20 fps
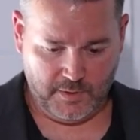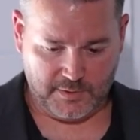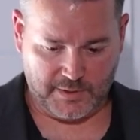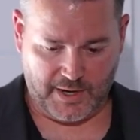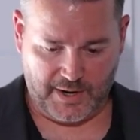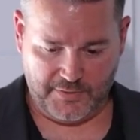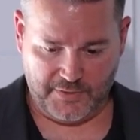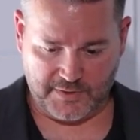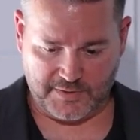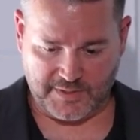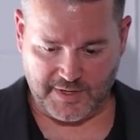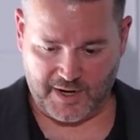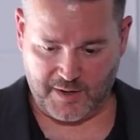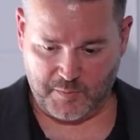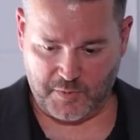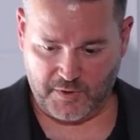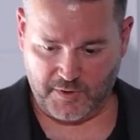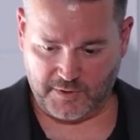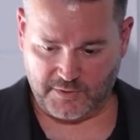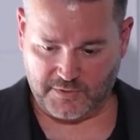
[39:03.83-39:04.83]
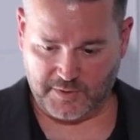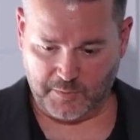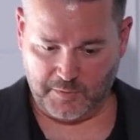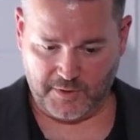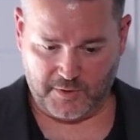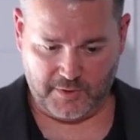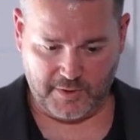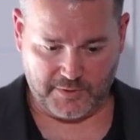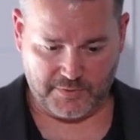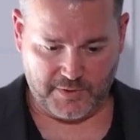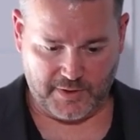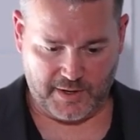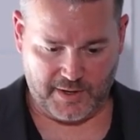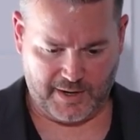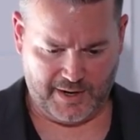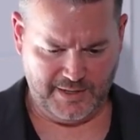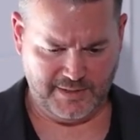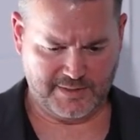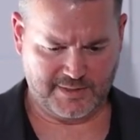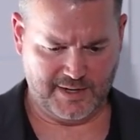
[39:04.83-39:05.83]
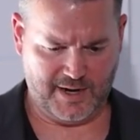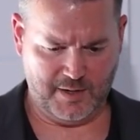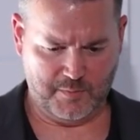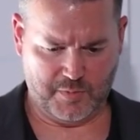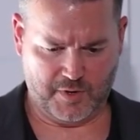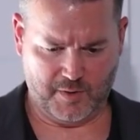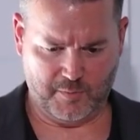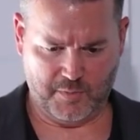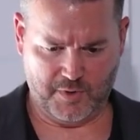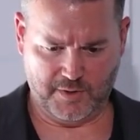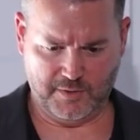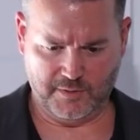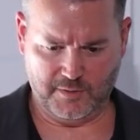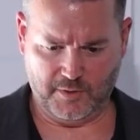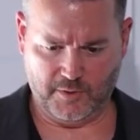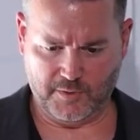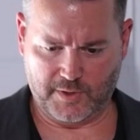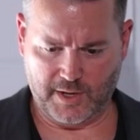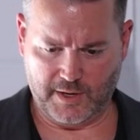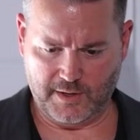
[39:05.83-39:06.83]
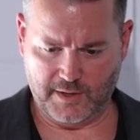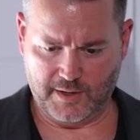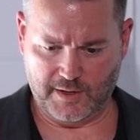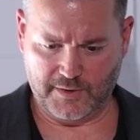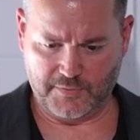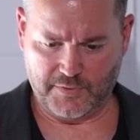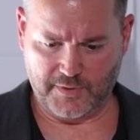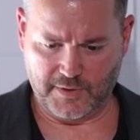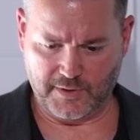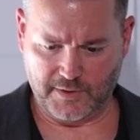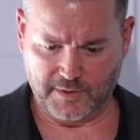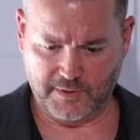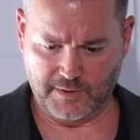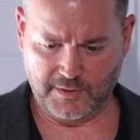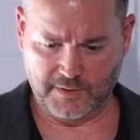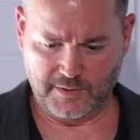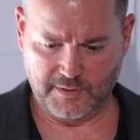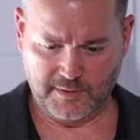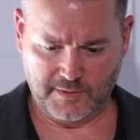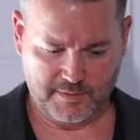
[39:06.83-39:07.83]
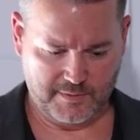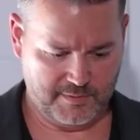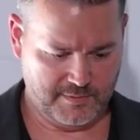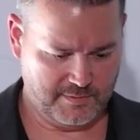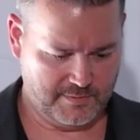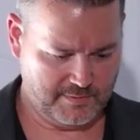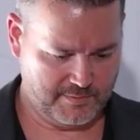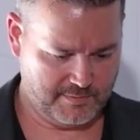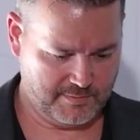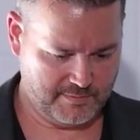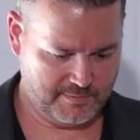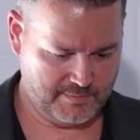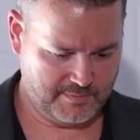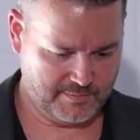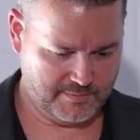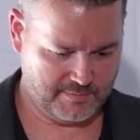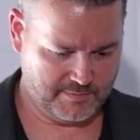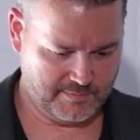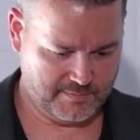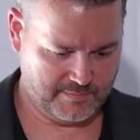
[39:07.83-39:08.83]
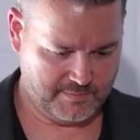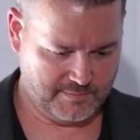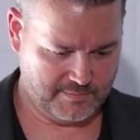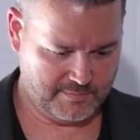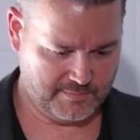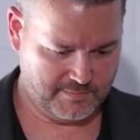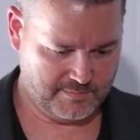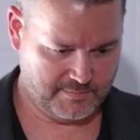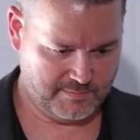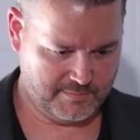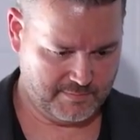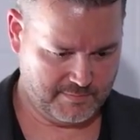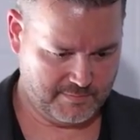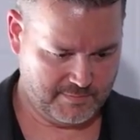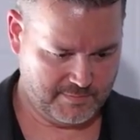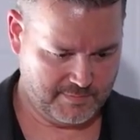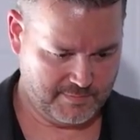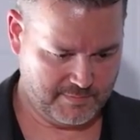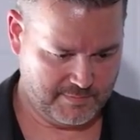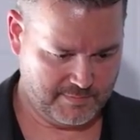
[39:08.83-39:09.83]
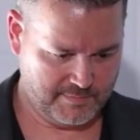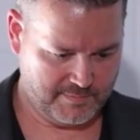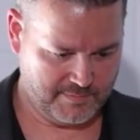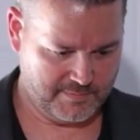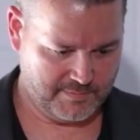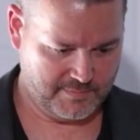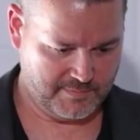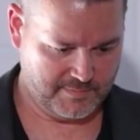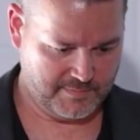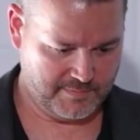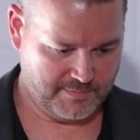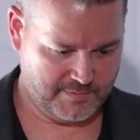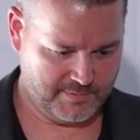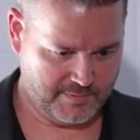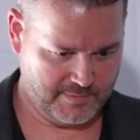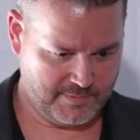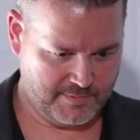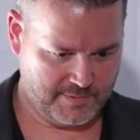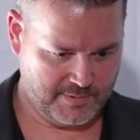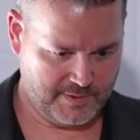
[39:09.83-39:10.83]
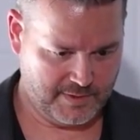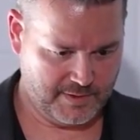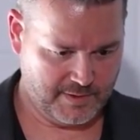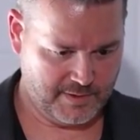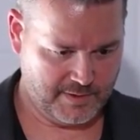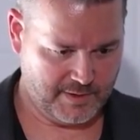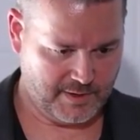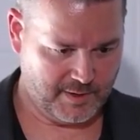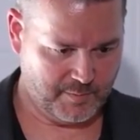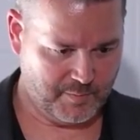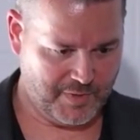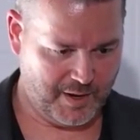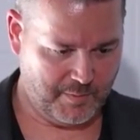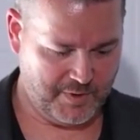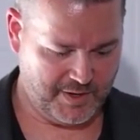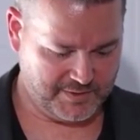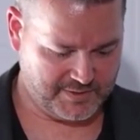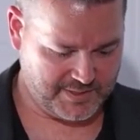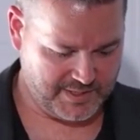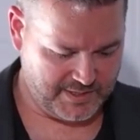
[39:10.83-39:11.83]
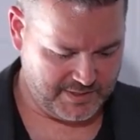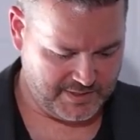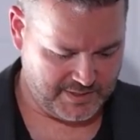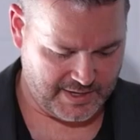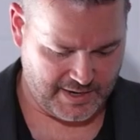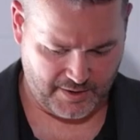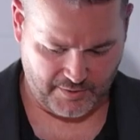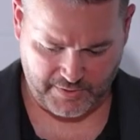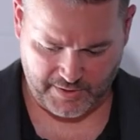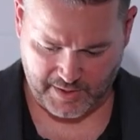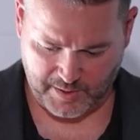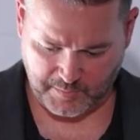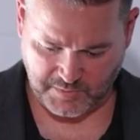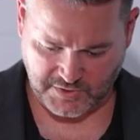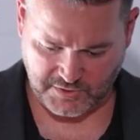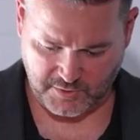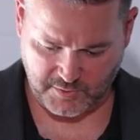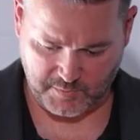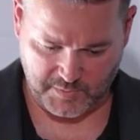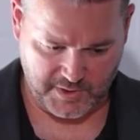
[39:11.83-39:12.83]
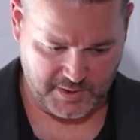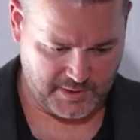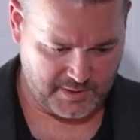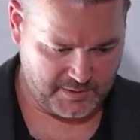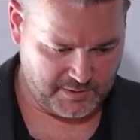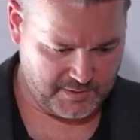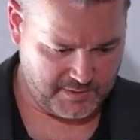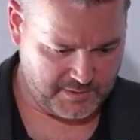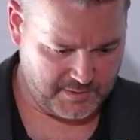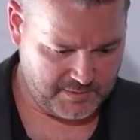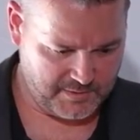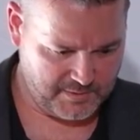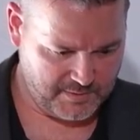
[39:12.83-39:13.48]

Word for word: To hide the sidebar, you can simply click the Hide Sidebar button located at the... Maybe it's hidden now that I'm zoomed in.